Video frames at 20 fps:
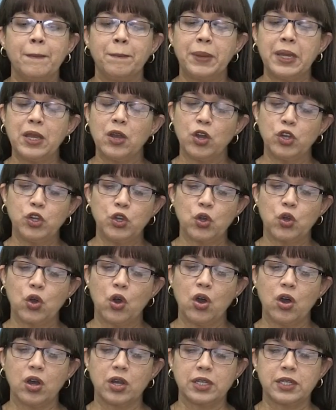Be on your
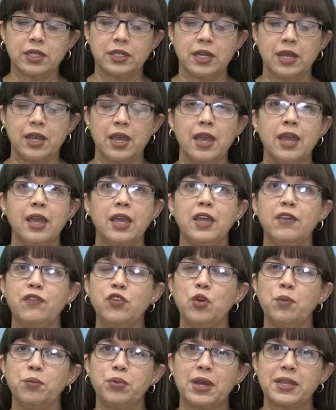guard.
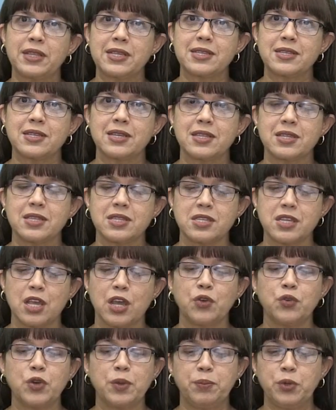If your brother sins,
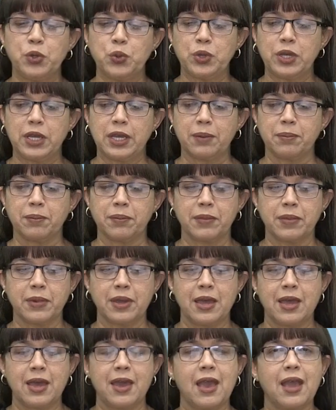rebuke him.
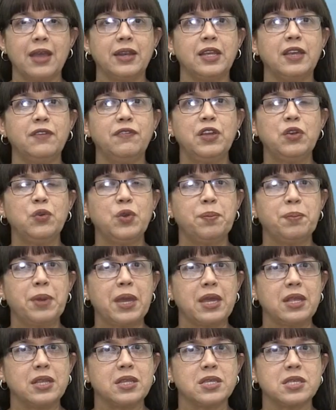And if he
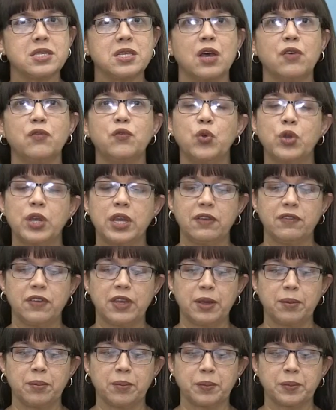repents, forgive
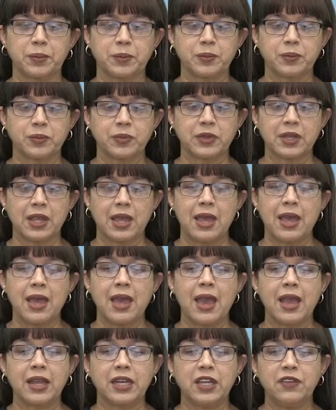him.
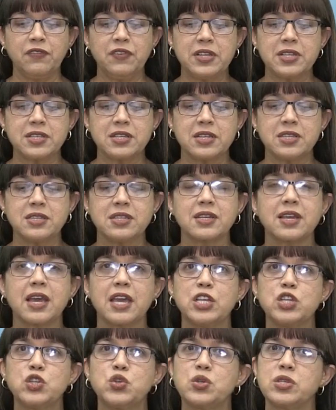And if he sins
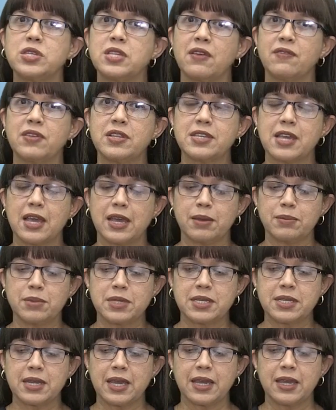against you 7 times
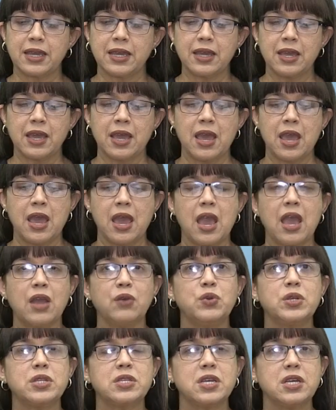a day
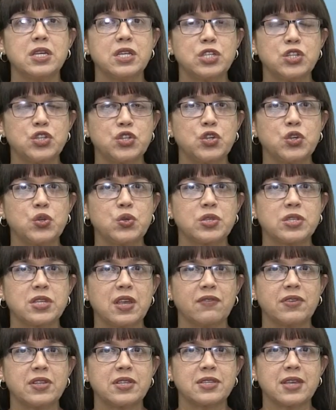and returns to you
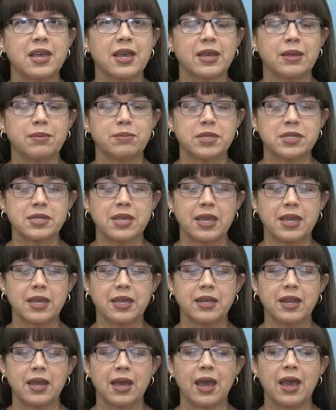7 times
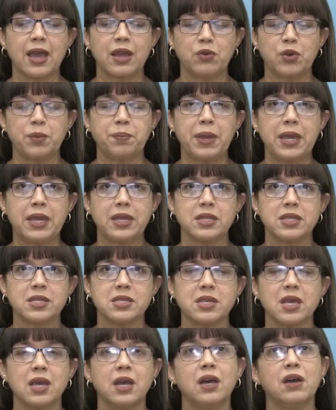saying, I
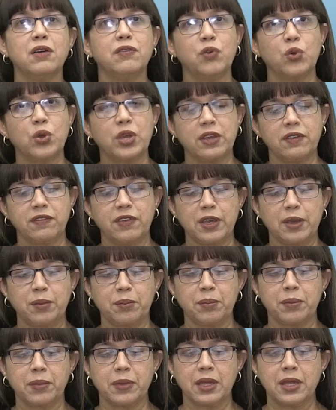repent, forgive
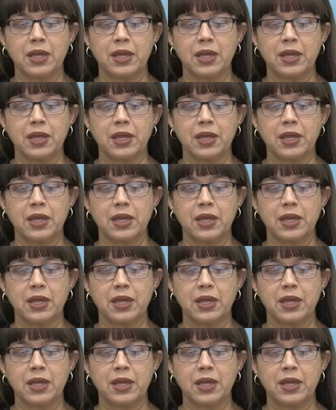him.